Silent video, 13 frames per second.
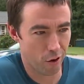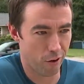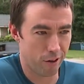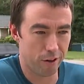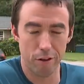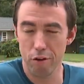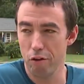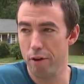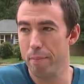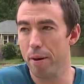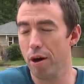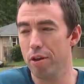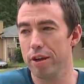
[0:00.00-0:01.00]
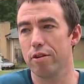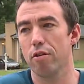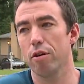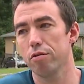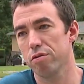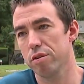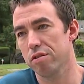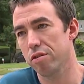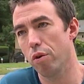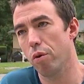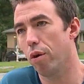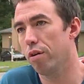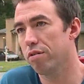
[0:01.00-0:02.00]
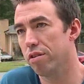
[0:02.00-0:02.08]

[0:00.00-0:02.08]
go in a little Nepali grocery store.